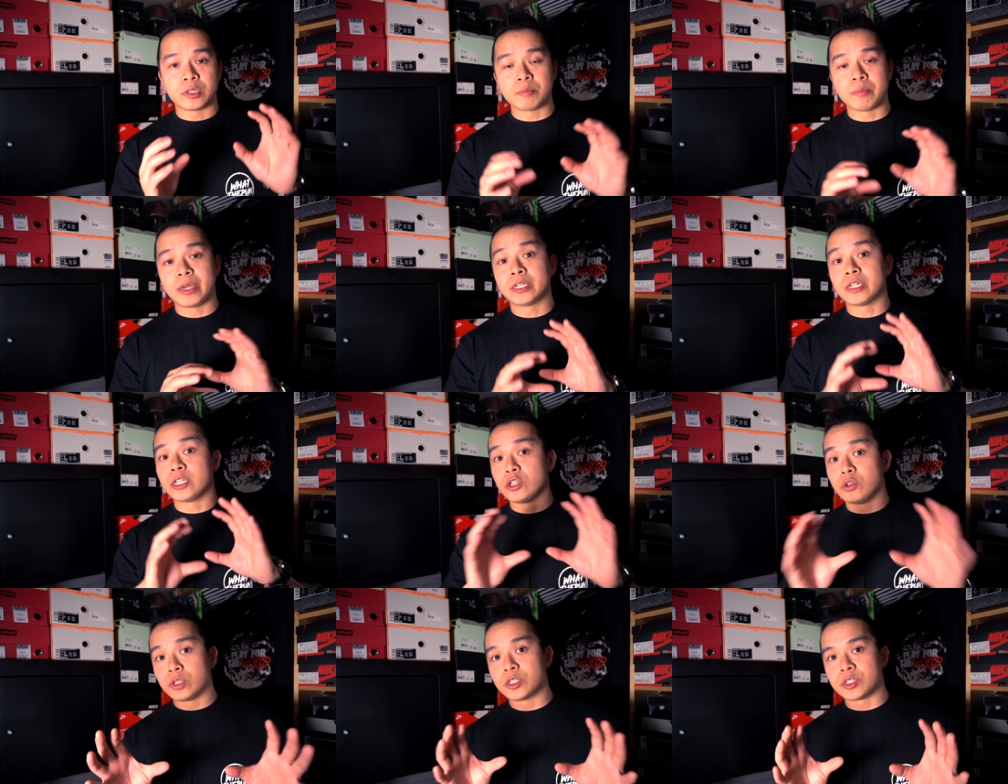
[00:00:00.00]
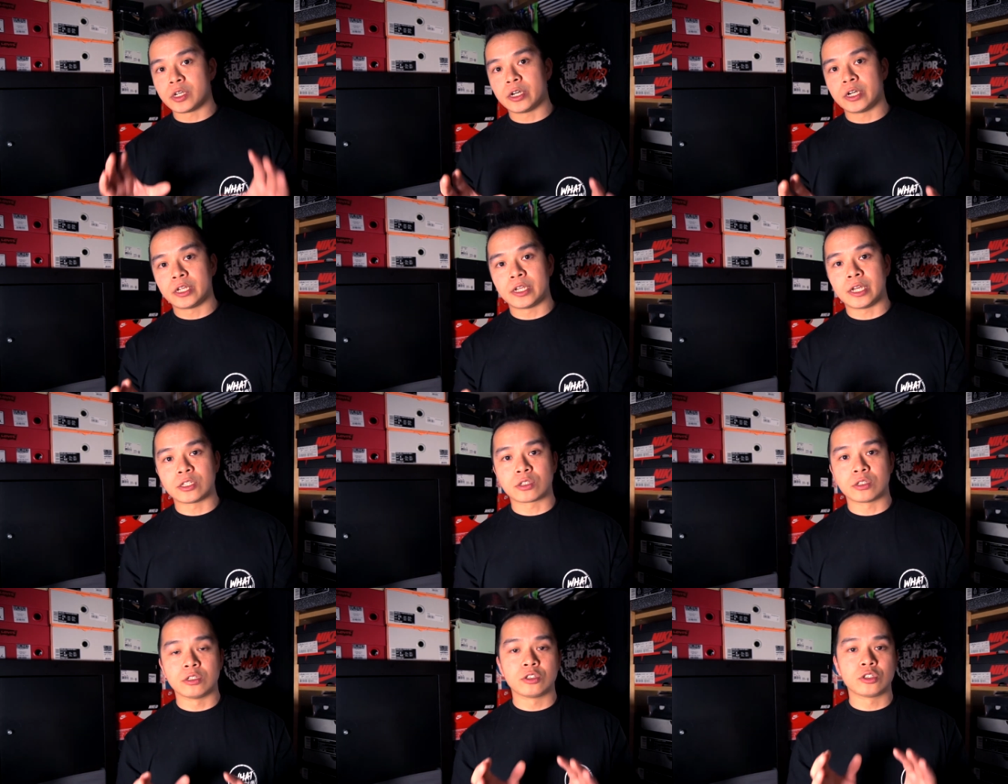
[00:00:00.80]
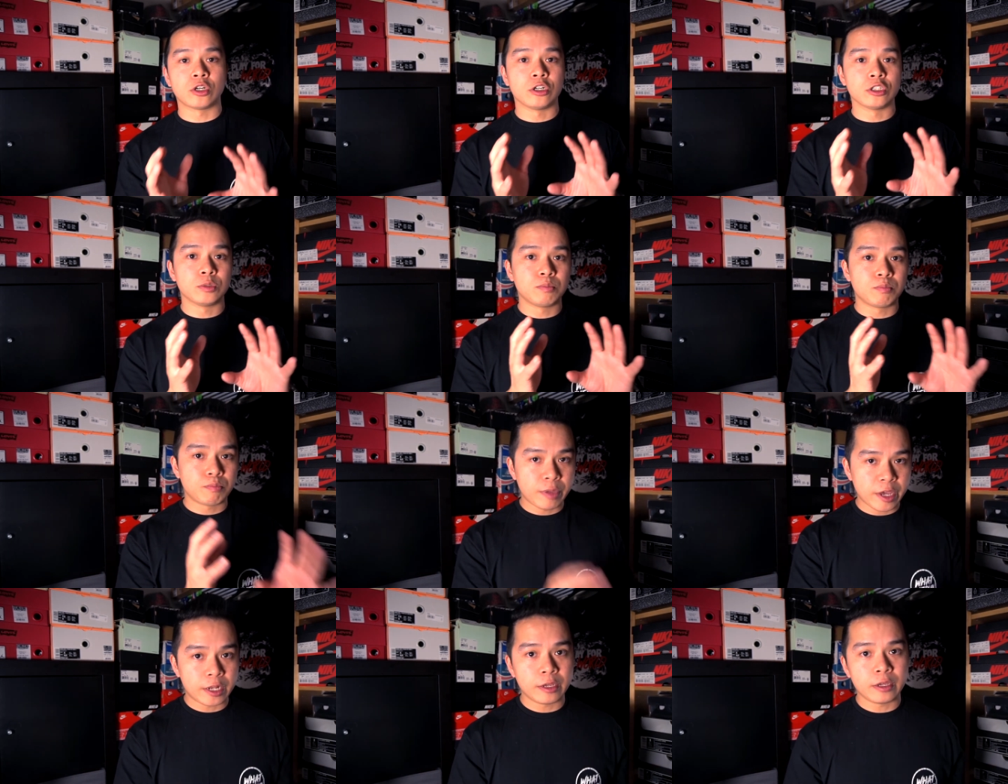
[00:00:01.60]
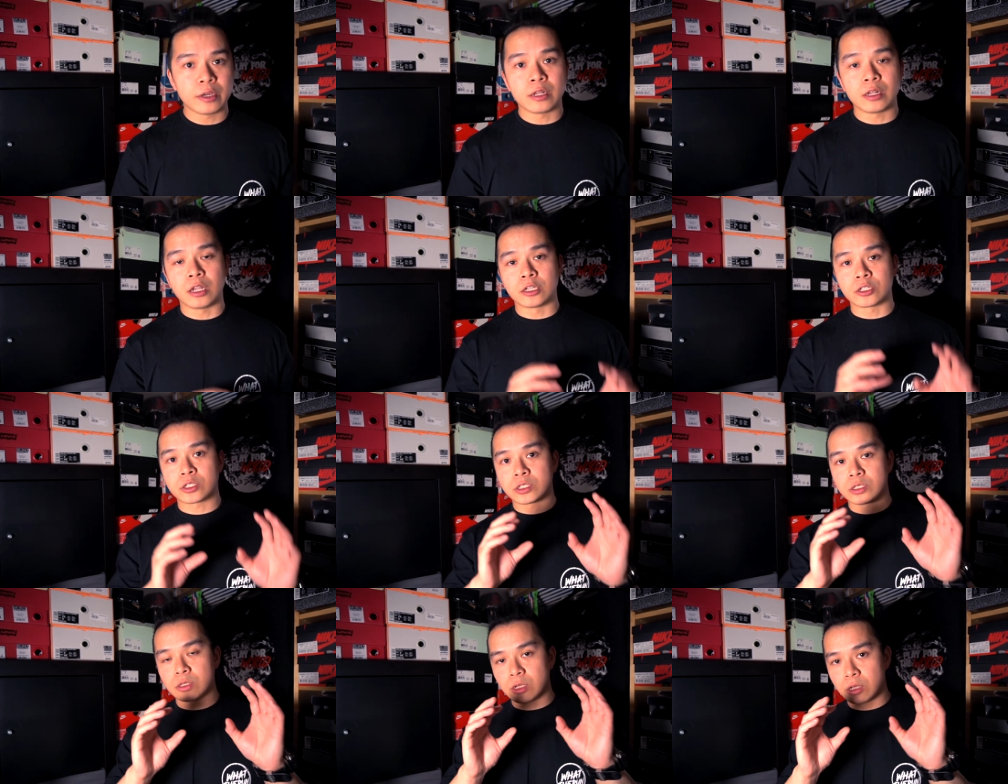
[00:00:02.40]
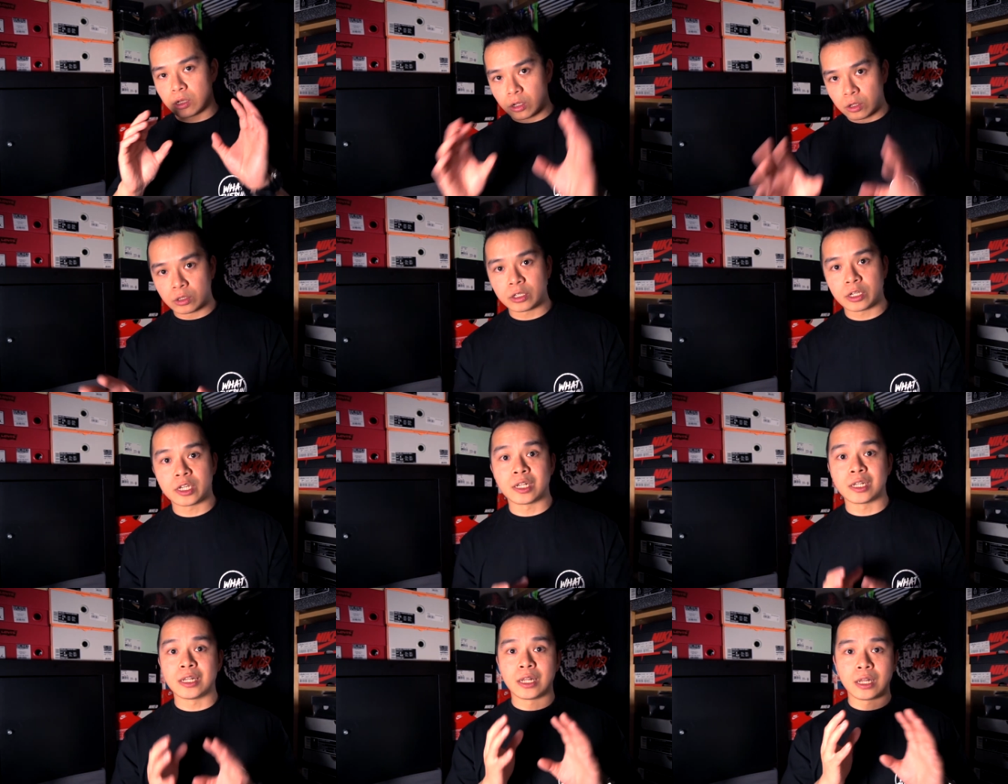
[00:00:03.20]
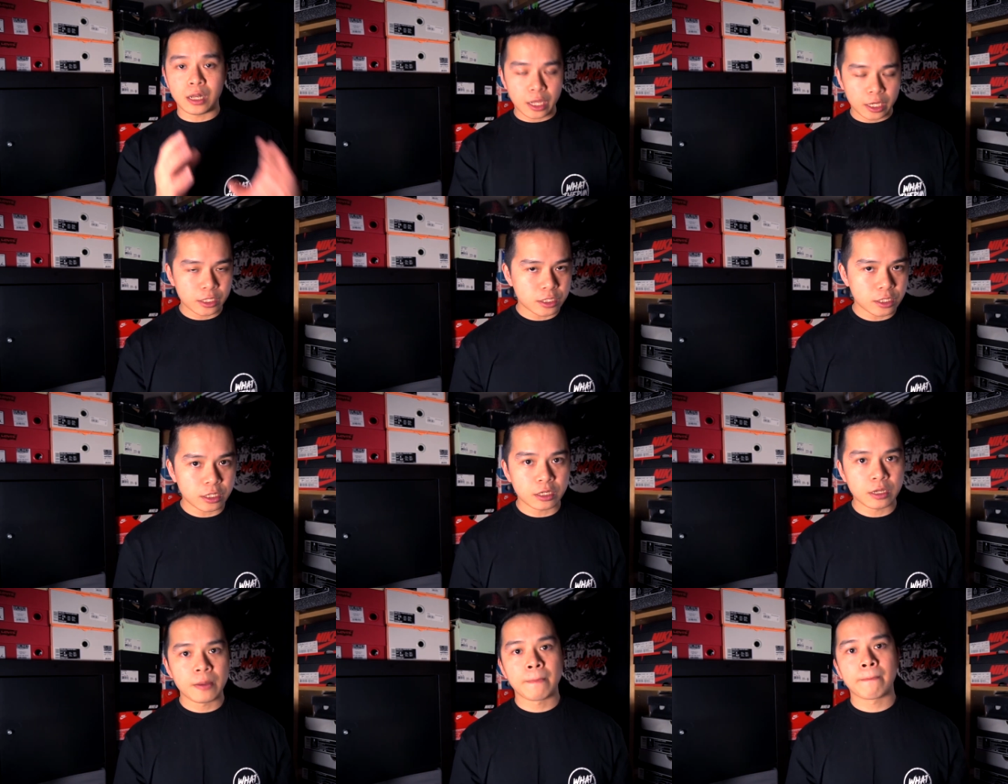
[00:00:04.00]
to make a new design that's going to charge better and last longer and lighter,